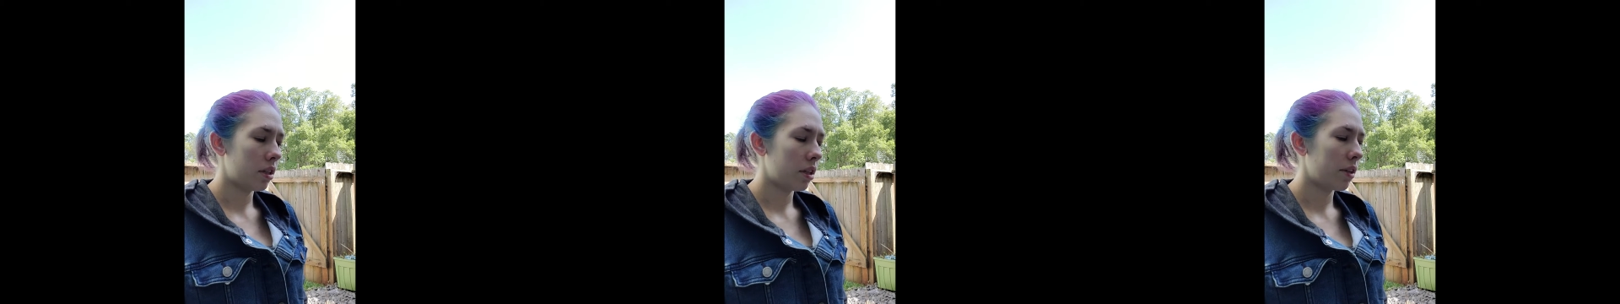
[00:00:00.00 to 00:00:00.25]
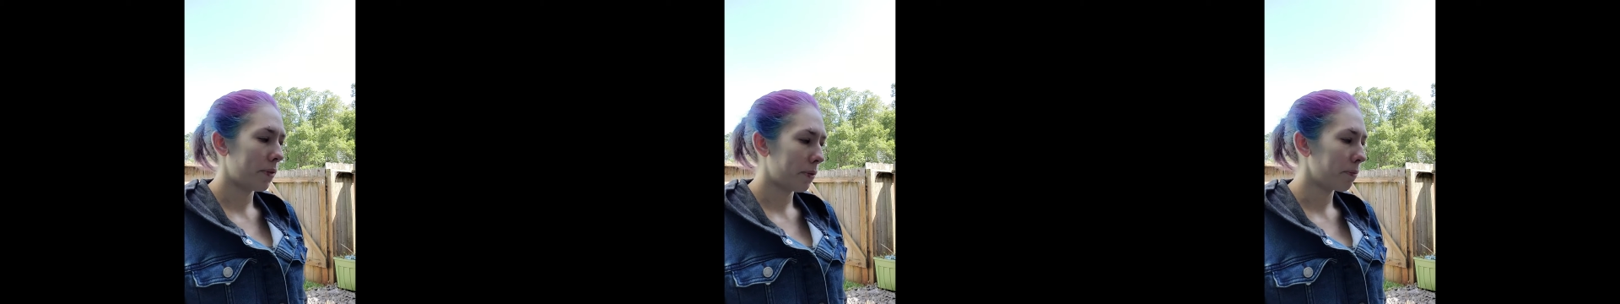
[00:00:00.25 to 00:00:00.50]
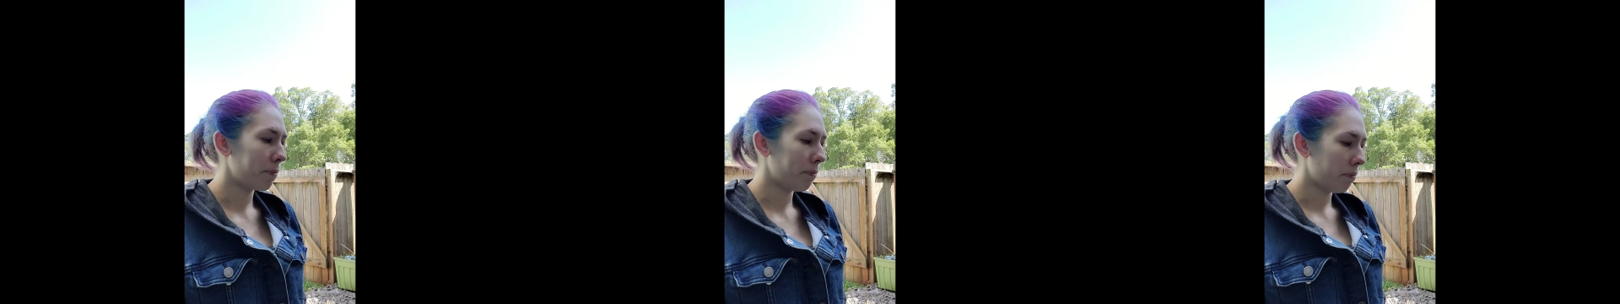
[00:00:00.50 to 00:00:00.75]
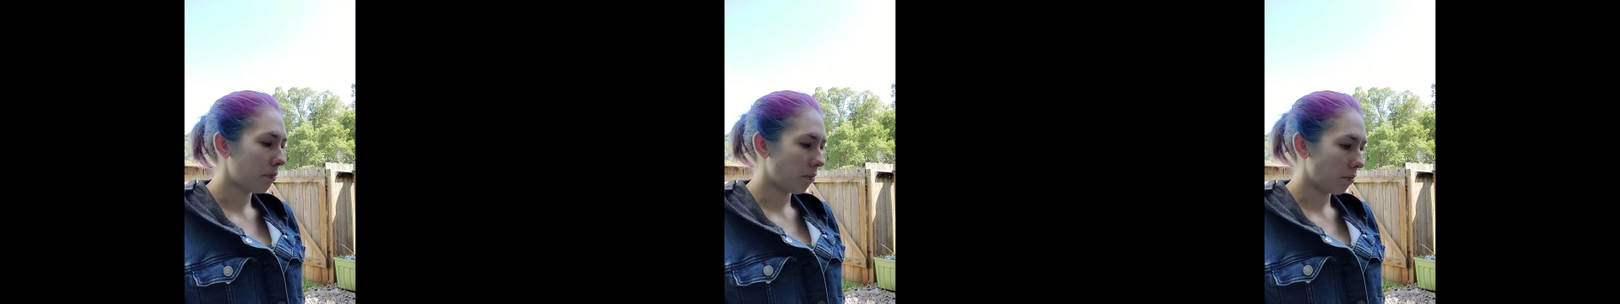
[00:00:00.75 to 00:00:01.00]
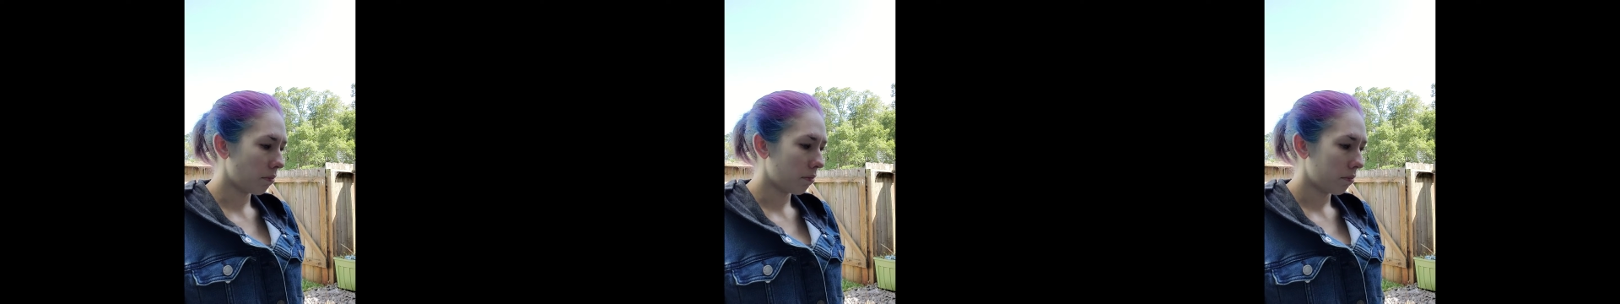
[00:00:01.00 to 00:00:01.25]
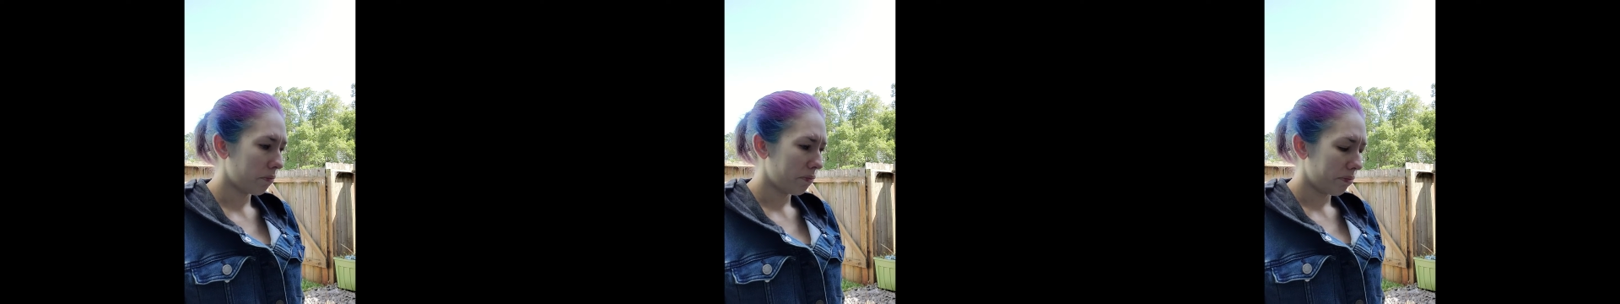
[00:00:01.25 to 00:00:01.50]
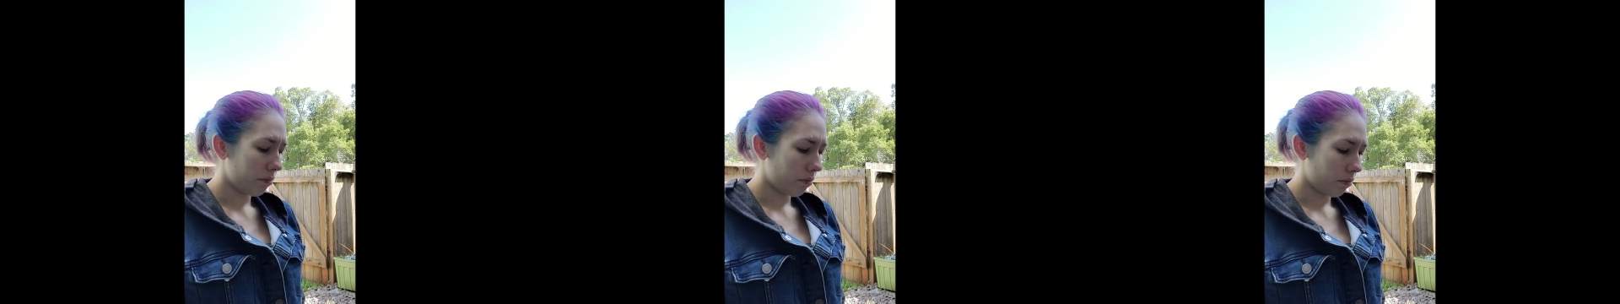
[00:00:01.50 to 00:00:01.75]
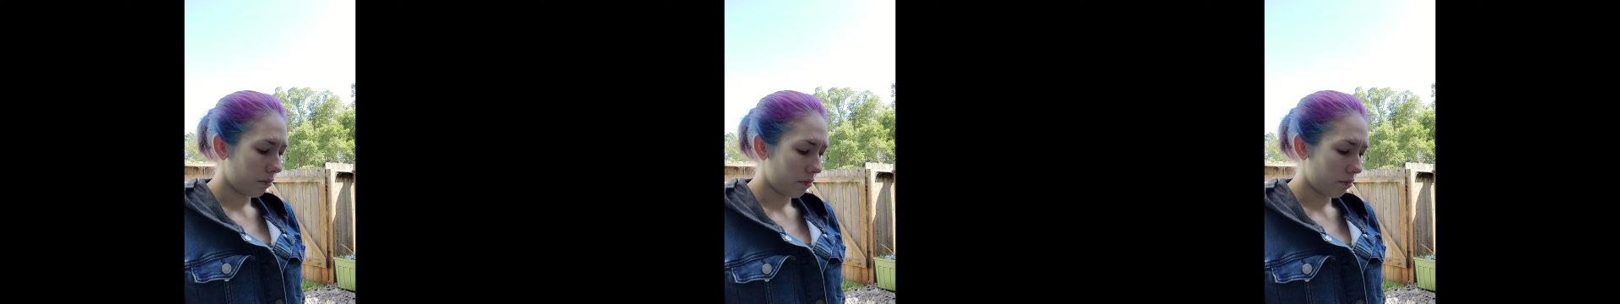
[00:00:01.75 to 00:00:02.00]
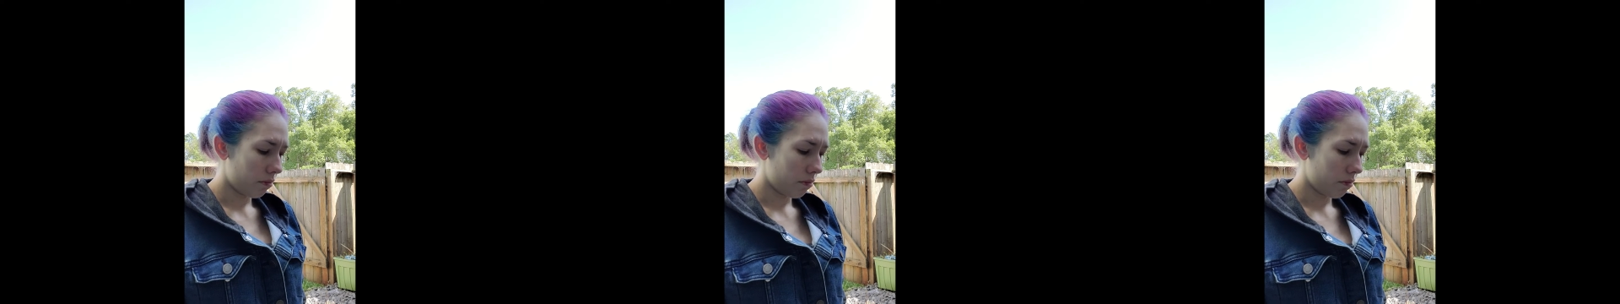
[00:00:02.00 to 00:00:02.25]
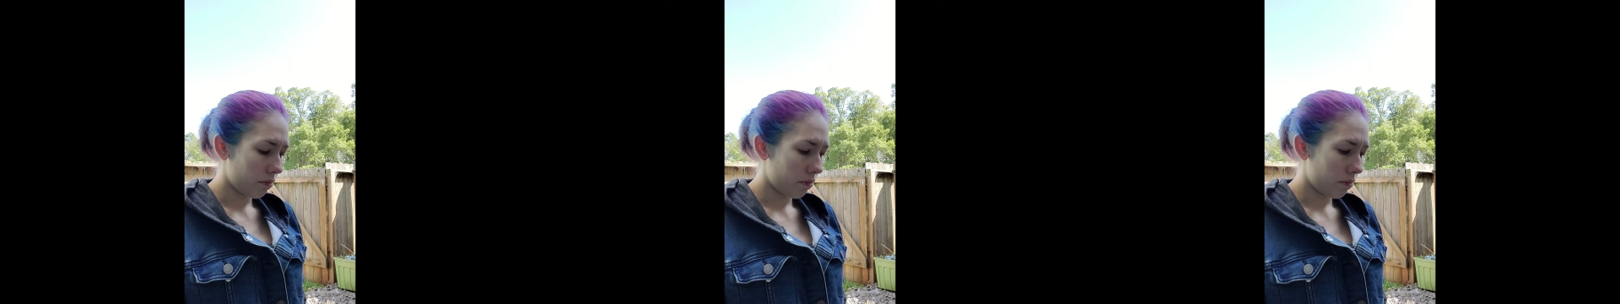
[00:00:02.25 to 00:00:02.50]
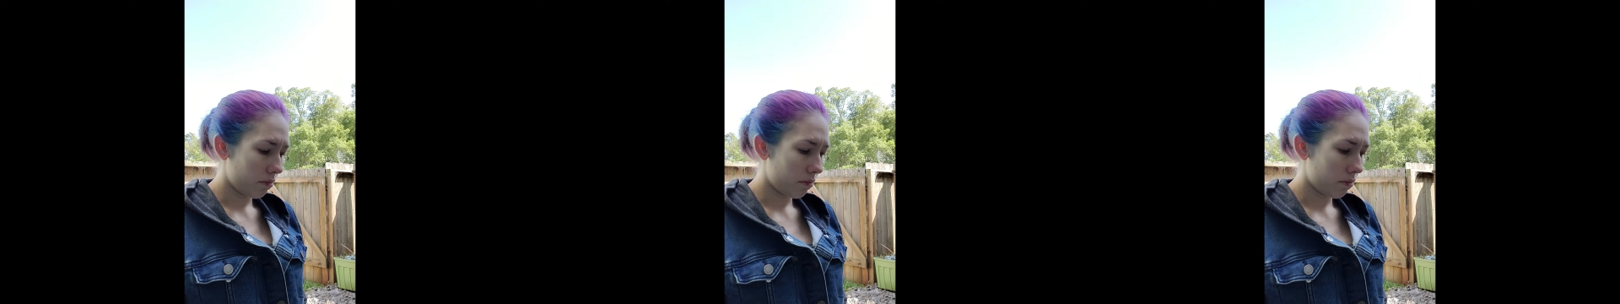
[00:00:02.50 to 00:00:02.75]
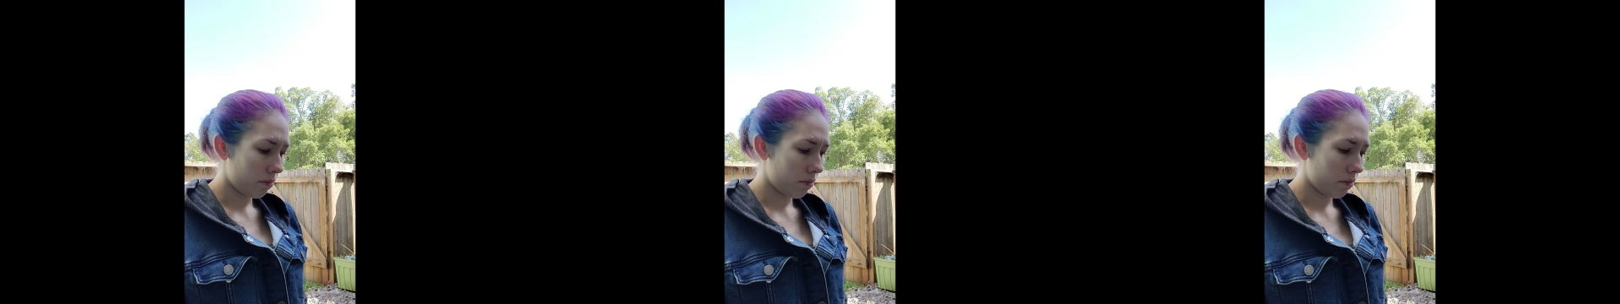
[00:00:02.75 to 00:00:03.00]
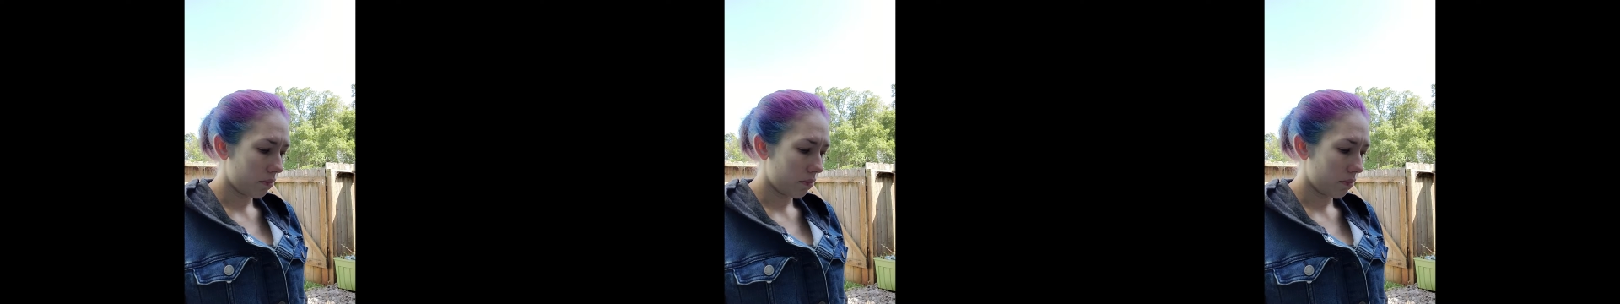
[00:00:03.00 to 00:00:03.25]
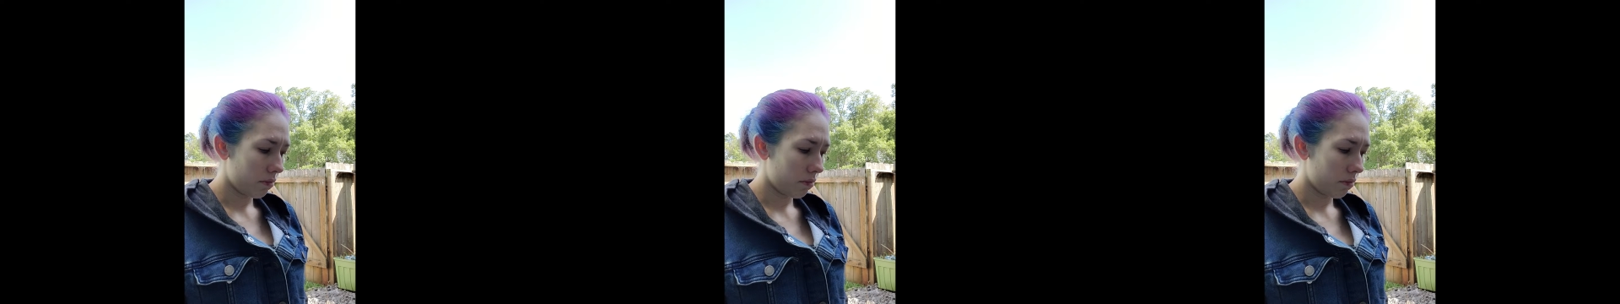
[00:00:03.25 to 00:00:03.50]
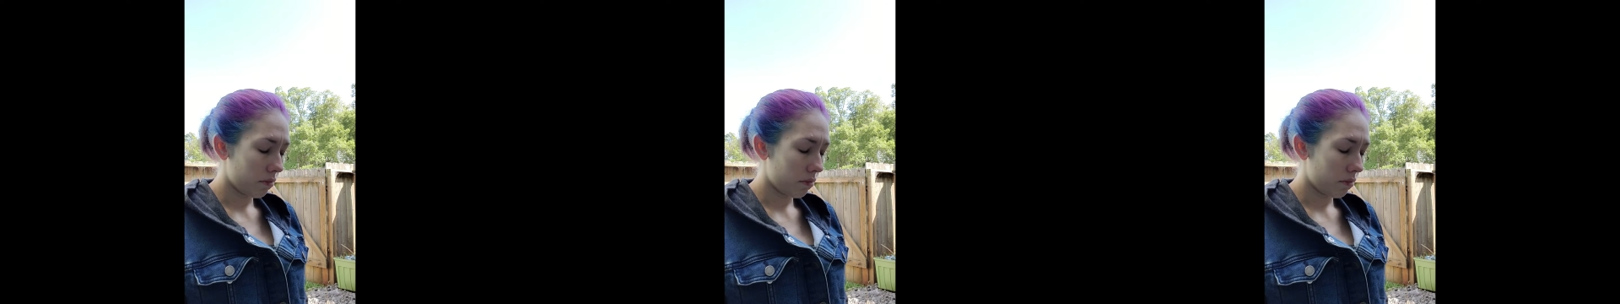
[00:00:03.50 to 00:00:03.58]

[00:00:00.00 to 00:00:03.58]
No one is speaking in this clip.